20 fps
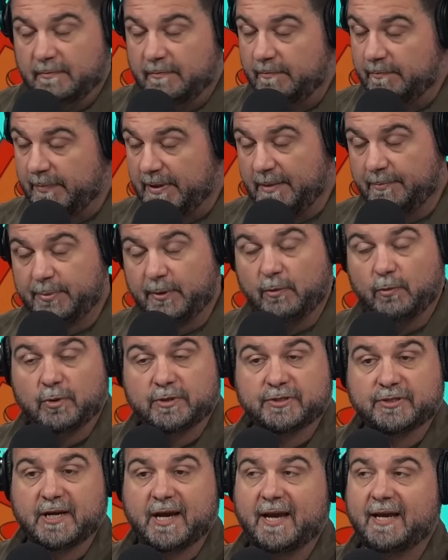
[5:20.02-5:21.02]
people were
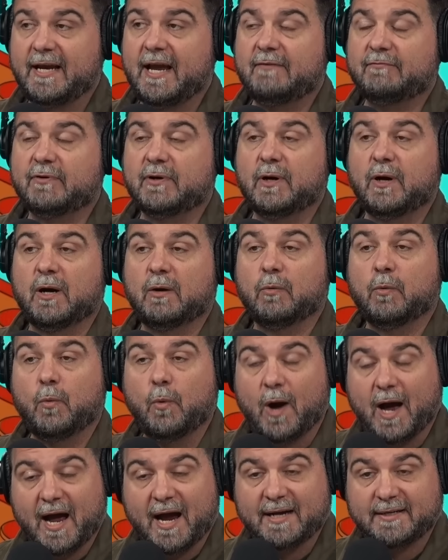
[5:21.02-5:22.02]
saying everywhere,
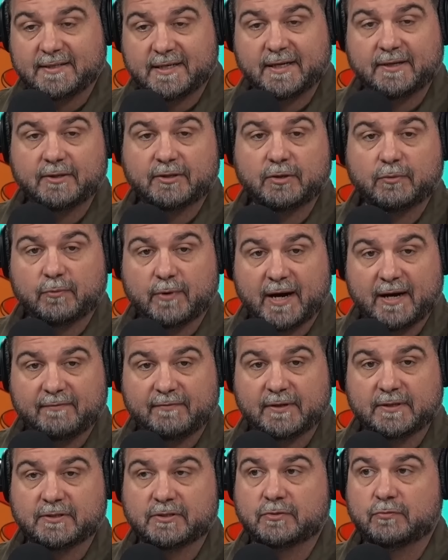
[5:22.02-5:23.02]
why didn't the
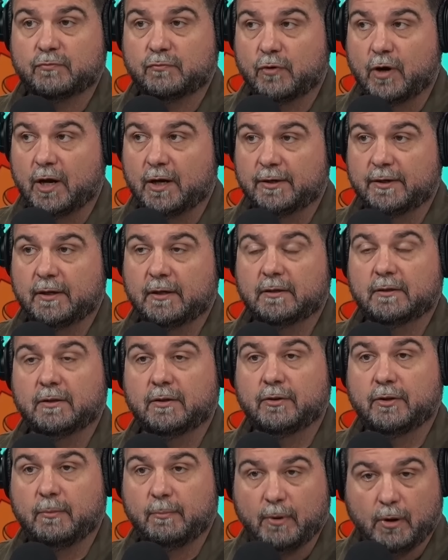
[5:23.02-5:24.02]
Ravens run
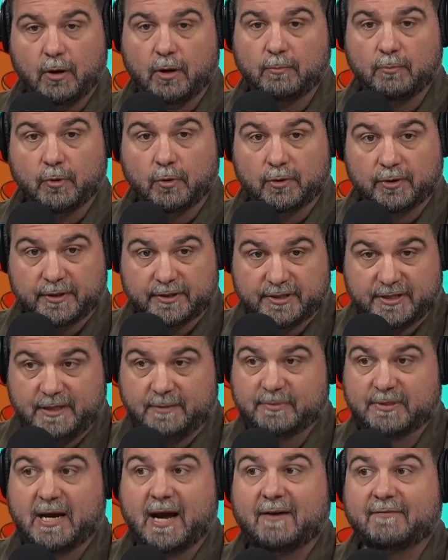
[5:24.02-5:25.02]
the ball more? It
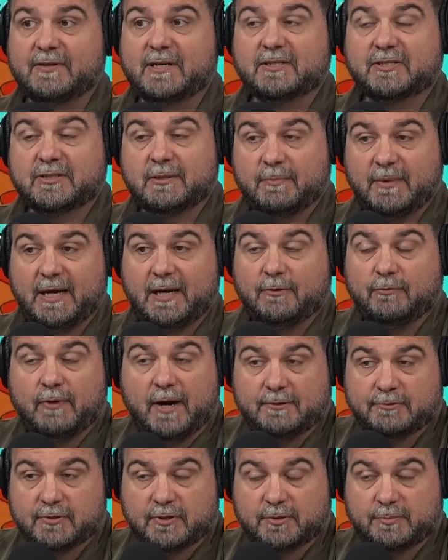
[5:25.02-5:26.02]
seems obvious to me in
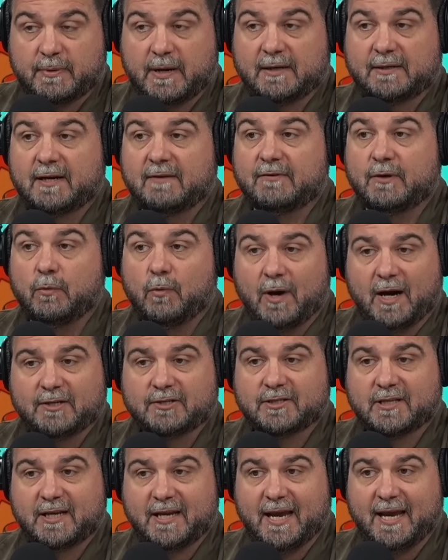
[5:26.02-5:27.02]
retrospect, having
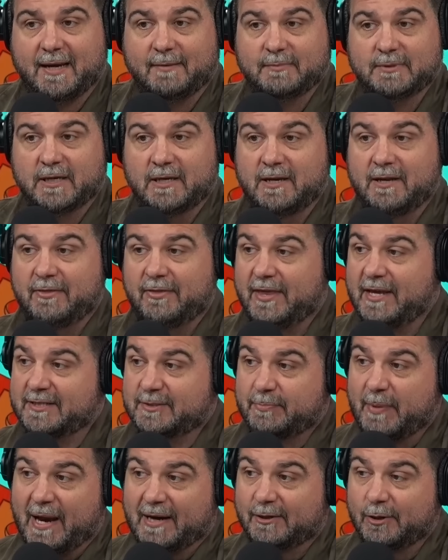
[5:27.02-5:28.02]
watched the game, that
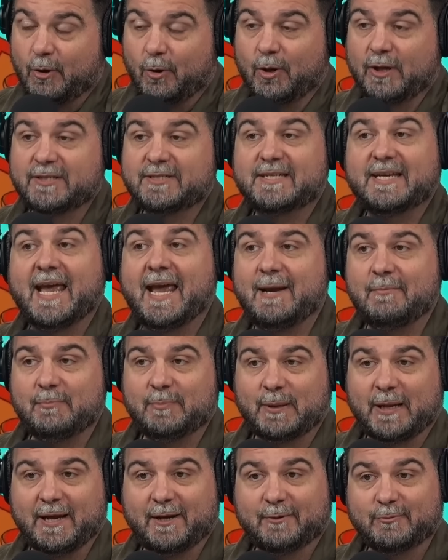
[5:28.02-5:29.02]
Spagnuolo's game
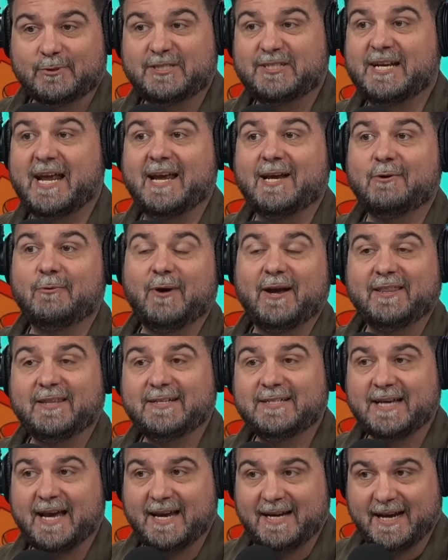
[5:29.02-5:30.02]
plan was take away the
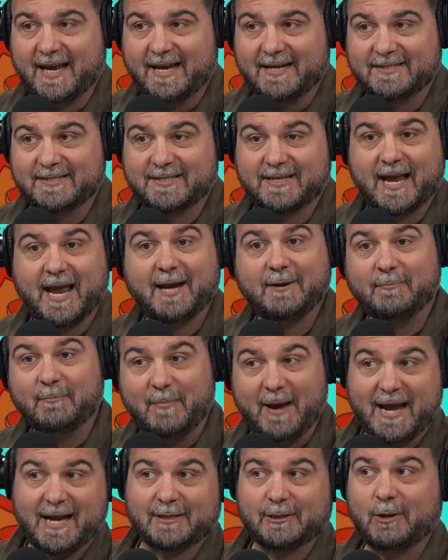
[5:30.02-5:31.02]
tight ends and
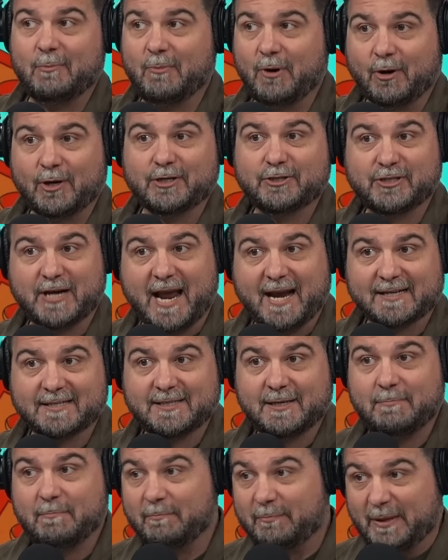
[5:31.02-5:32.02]
make Lamar
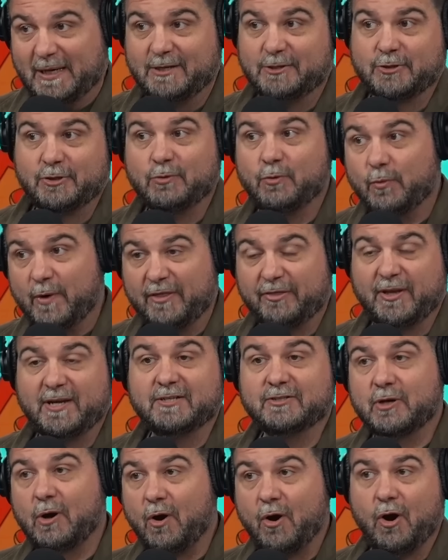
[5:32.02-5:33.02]
Jackson beat you with
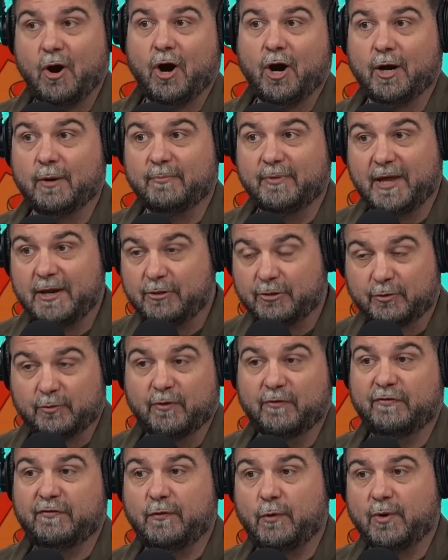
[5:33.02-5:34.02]
his arm. They
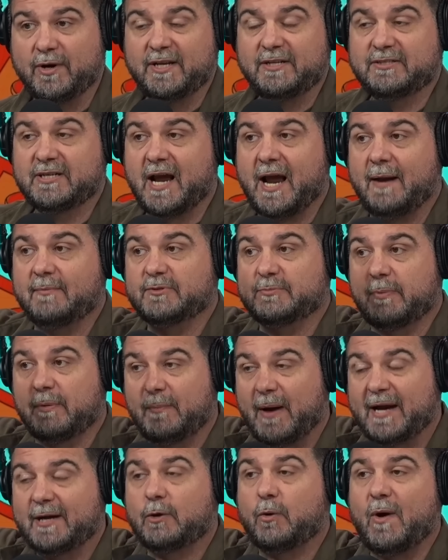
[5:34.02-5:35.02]
threw 40 times. But
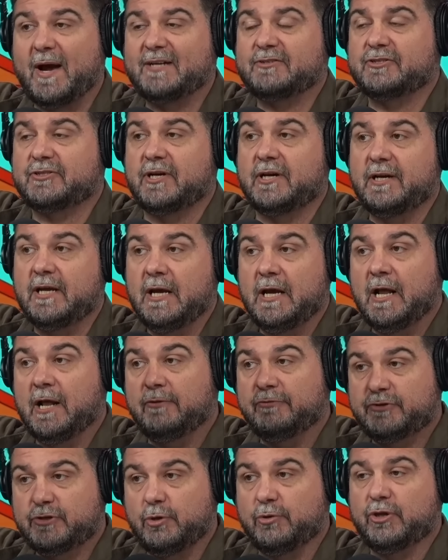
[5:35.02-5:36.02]
my question
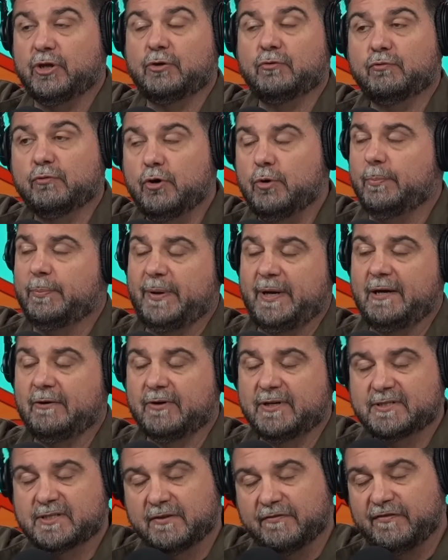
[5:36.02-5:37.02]
to the group here
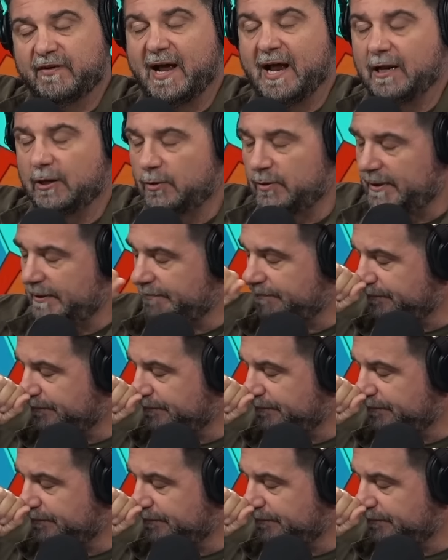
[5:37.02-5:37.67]
is the following.